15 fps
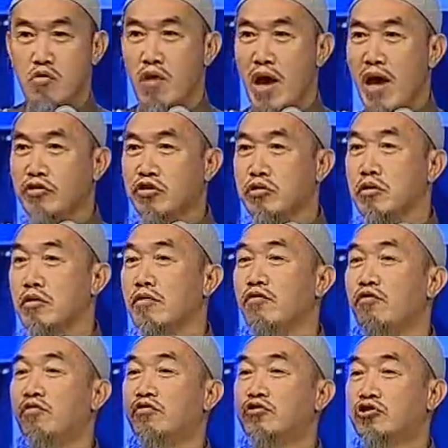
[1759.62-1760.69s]
You have
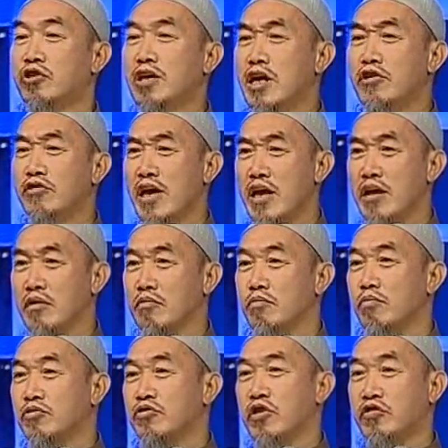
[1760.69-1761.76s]
three
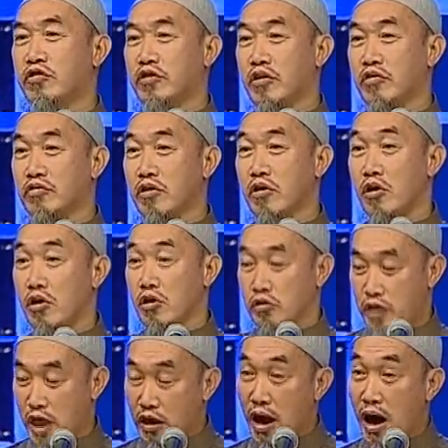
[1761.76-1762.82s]
ring, sisters.
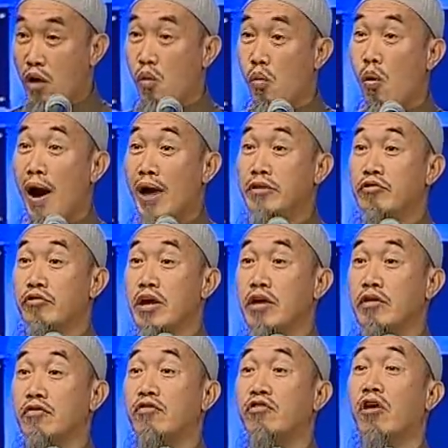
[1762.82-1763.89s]
Take out one
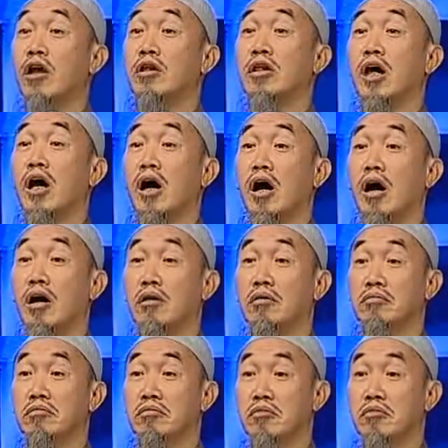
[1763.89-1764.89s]
ring for Allah.